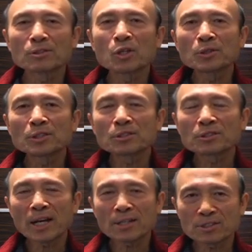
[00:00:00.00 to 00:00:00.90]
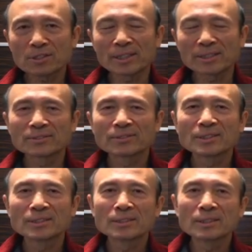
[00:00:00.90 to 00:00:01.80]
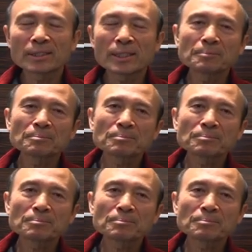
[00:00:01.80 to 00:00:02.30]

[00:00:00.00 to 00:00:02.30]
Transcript: go into counseling. Okay?